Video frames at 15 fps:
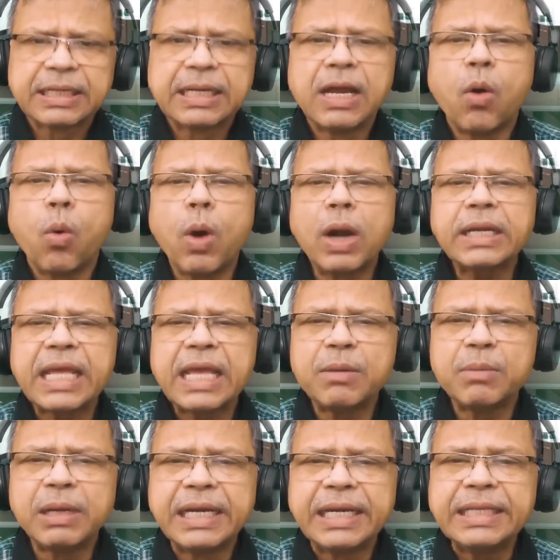what
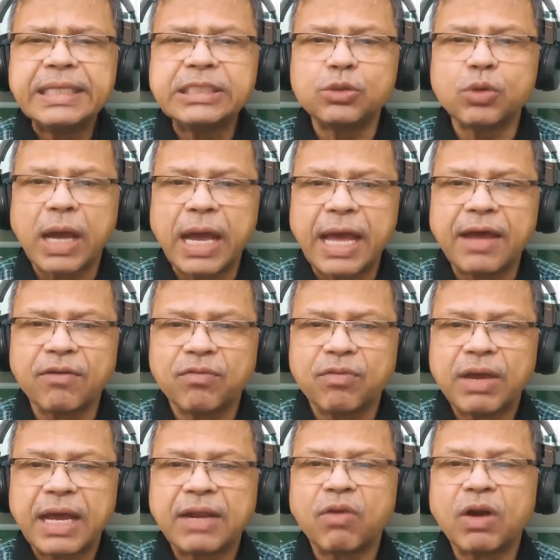abilities you
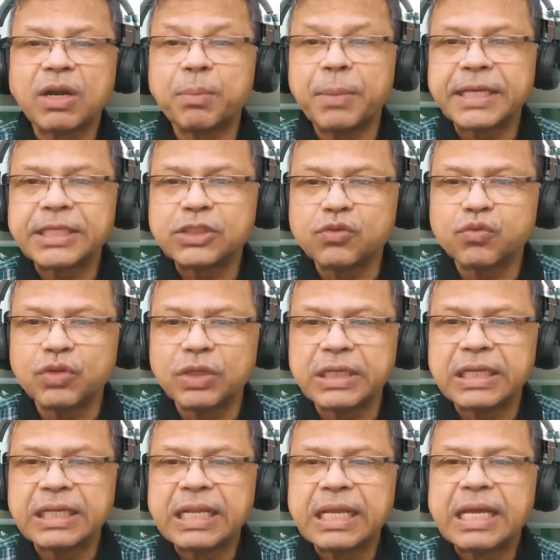have and what makes you
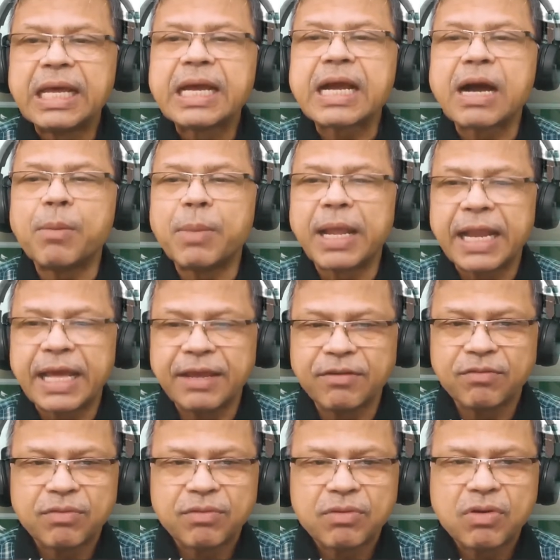feel come alive.
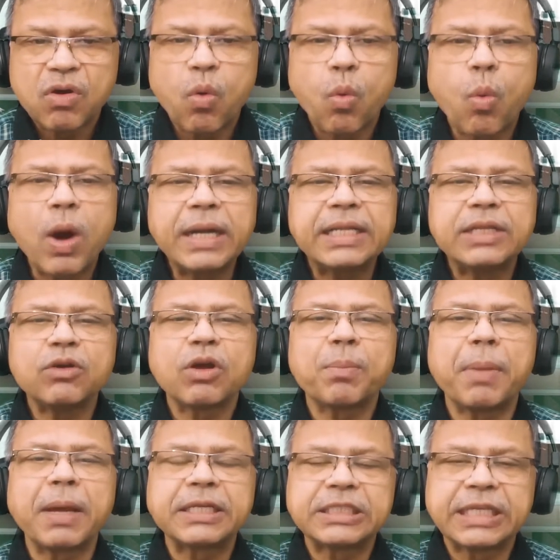What you are
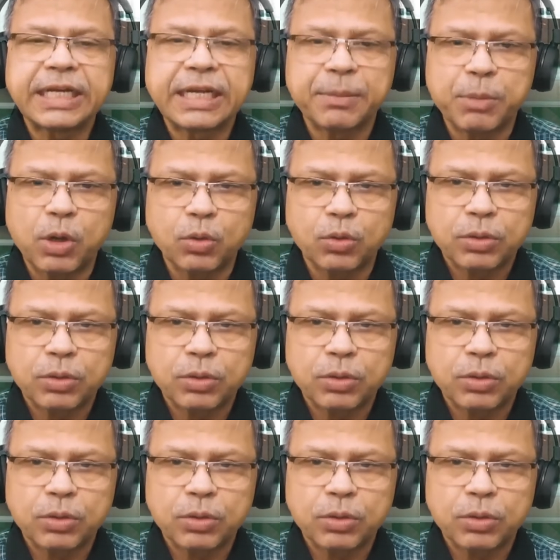passionate about.